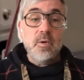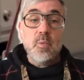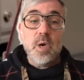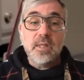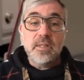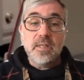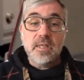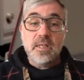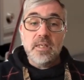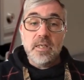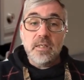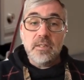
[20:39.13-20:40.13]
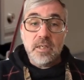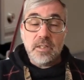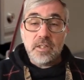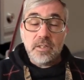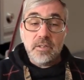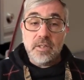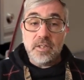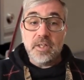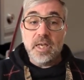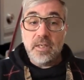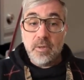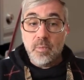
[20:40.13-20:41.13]
with also this
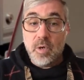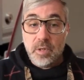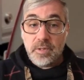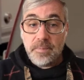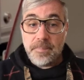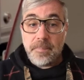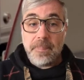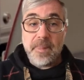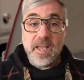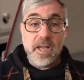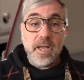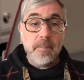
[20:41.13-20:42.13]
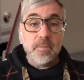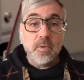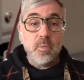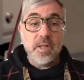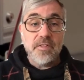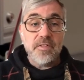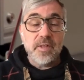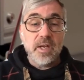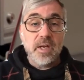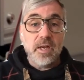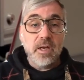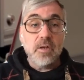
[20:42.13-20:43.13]
work. So this do-it-yourself surgical
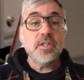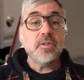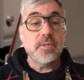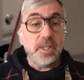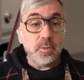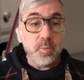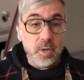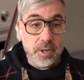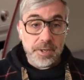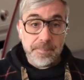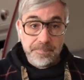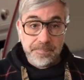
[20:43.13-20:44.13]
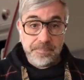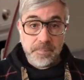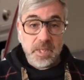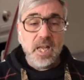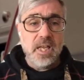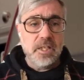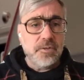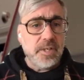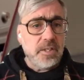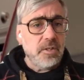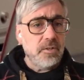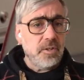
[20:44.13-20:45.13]
robot came about when
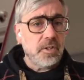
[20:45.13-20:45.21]
Frank